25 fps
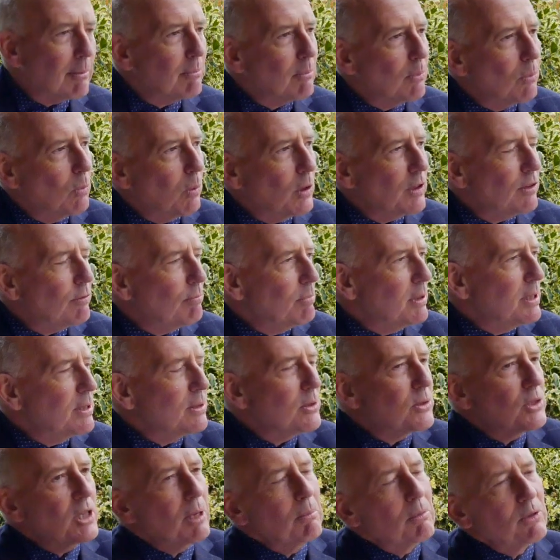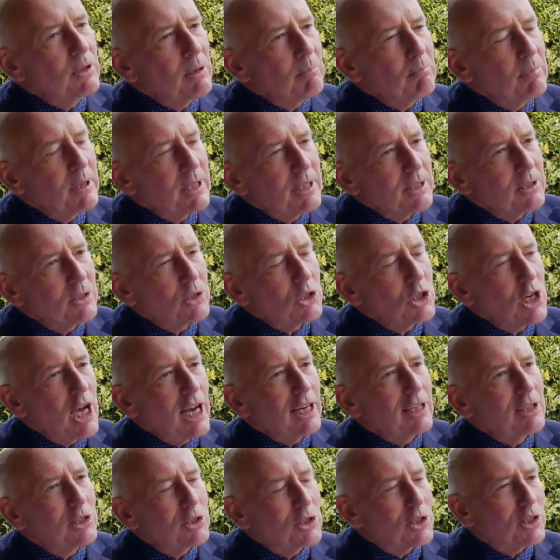What have been some of the biggest
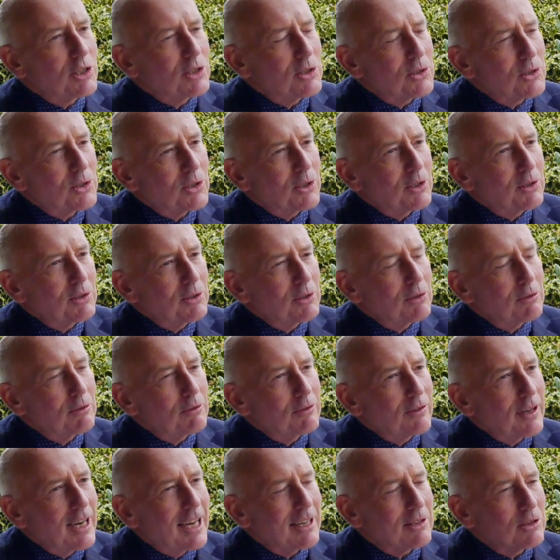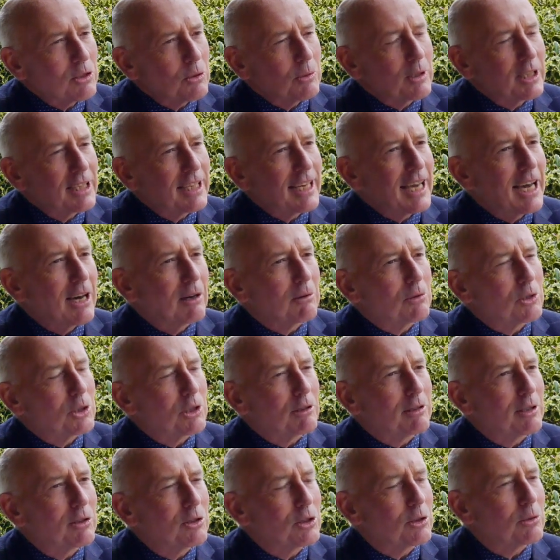challenges that you've had to
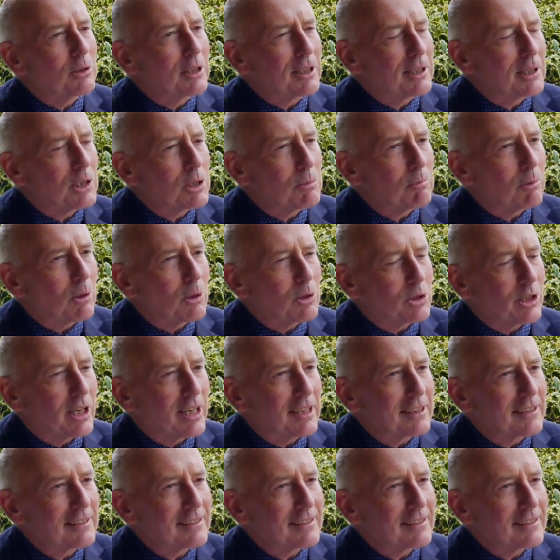encounter in doing this project?